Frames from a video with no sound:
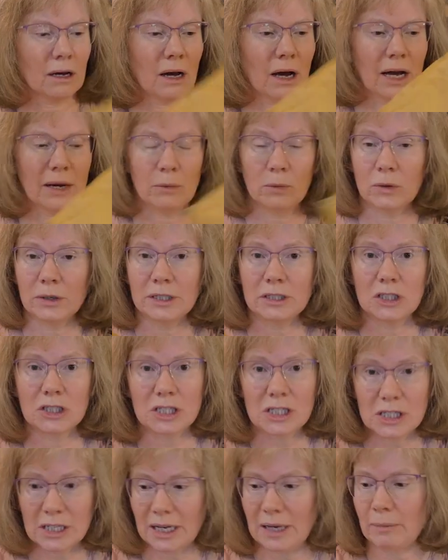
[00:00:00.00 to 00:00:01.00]
I want to
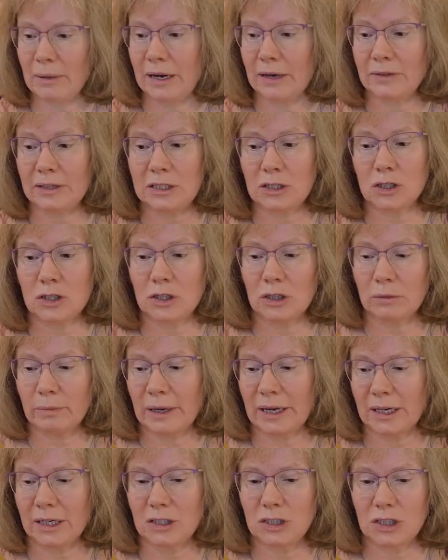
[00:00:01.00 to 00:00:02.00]
just say about these 2
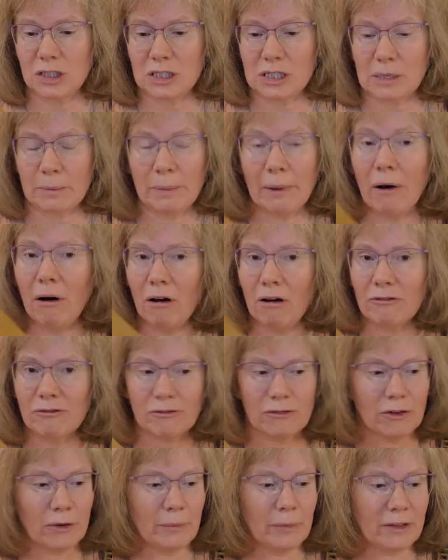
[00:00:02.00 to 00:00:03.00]
packages, apart
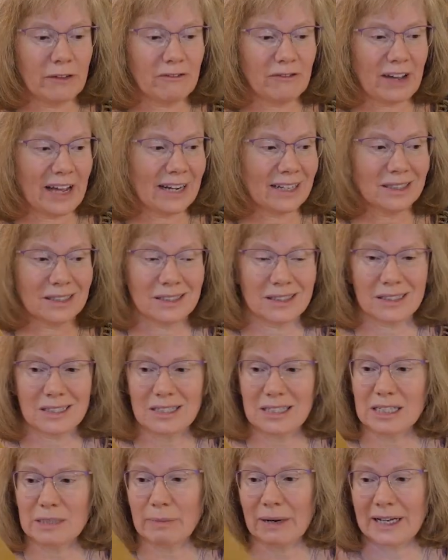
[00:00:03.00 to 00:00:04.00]
from the fact that
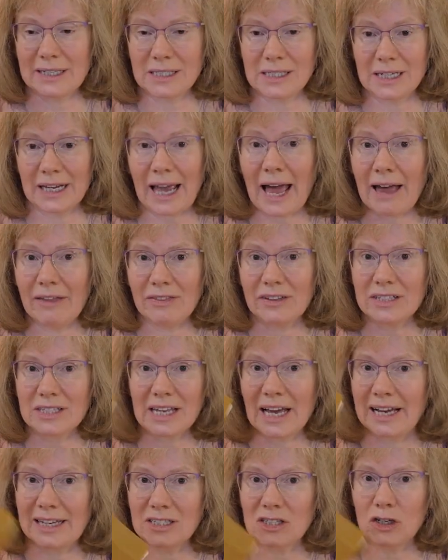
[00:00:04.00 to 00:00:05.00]
this is plastic and this
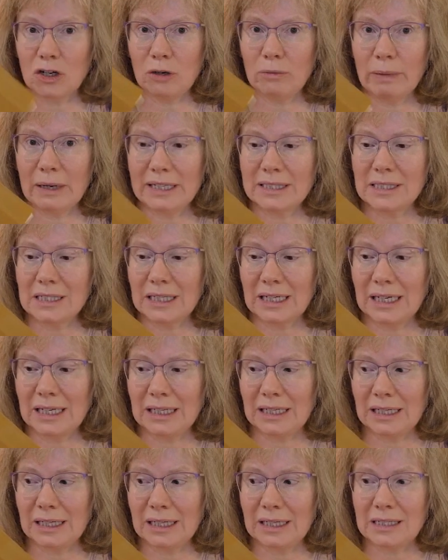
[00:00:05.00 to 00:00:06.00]
has no plastic
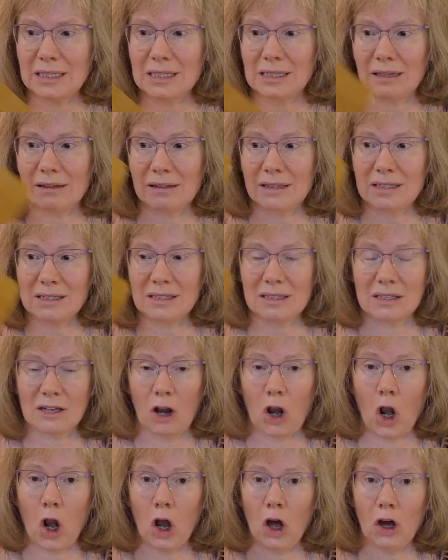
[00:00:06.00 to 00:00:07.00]
in it, is that this is a
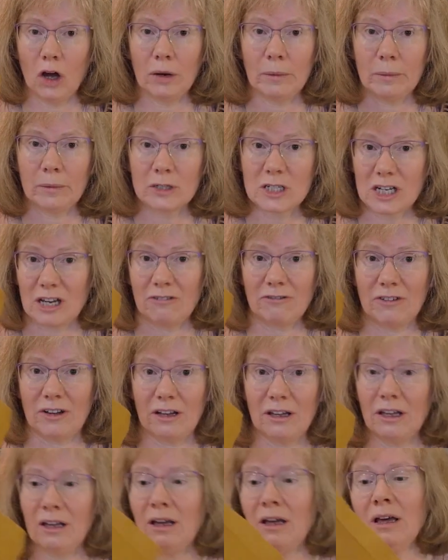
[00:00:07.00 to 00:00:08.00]
lot
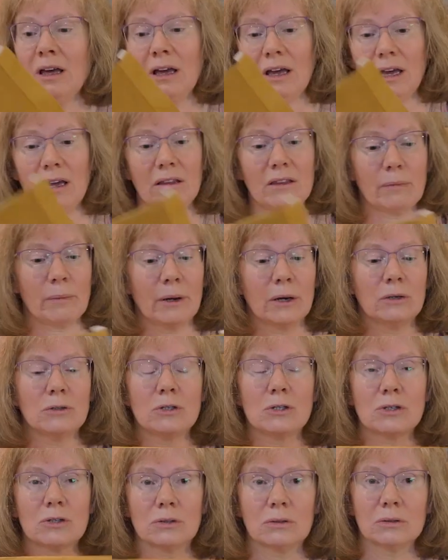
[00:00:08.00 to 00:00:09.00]
tougher in the
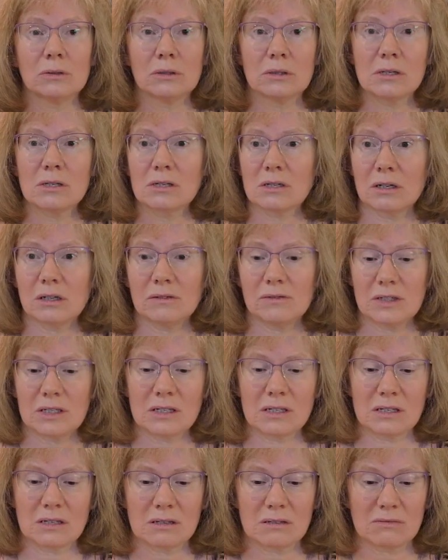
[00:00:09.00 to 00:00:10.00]
postal
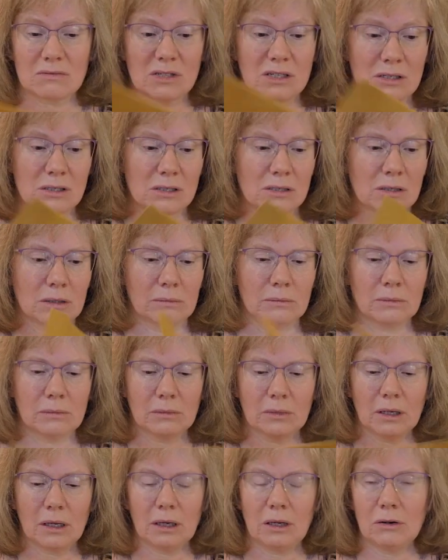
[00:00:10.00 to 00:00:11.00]
service system.
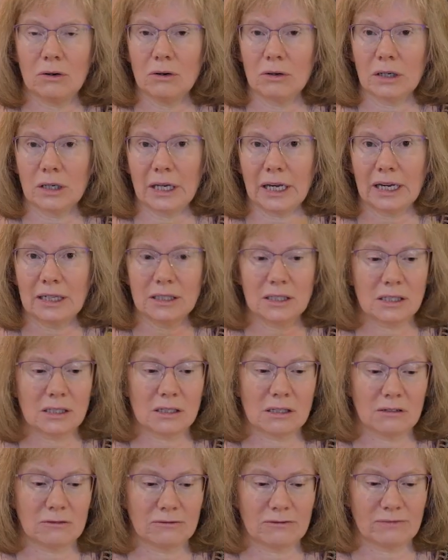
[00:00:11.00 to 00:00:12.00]
You're not going to get
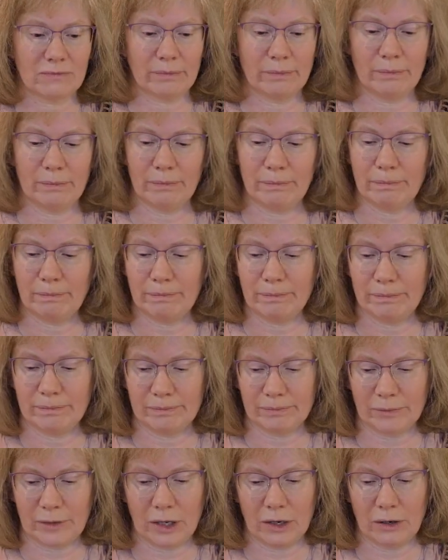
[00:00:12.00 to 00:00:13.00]
stuff
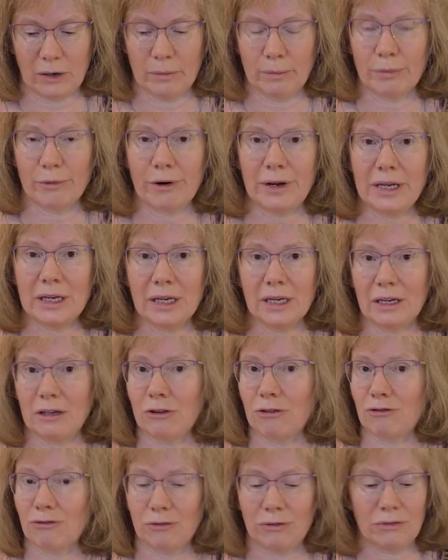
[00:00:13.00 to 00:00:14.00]
you know, breaking
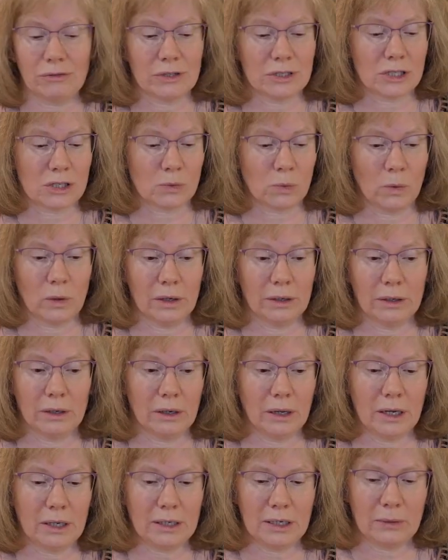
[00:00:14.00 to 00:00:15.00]
through this one
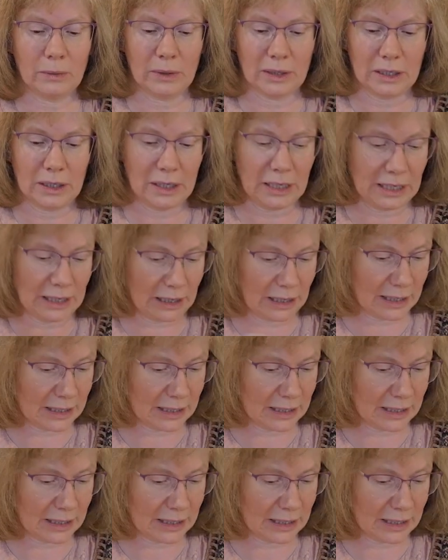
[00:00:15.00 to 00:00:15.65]
anywhere near